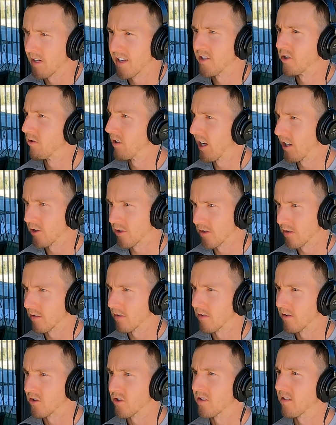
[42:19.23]

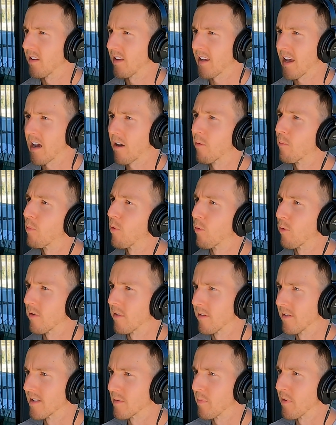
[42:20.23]
education, just like how
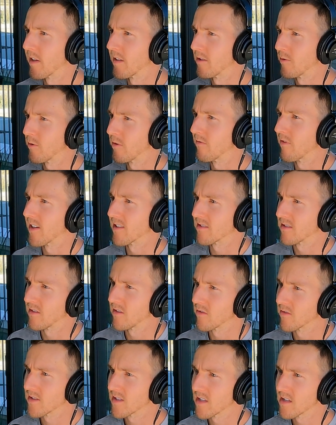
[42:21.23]
important it's been to invest in
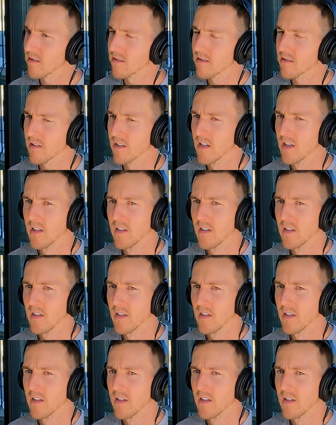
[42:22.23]
those things.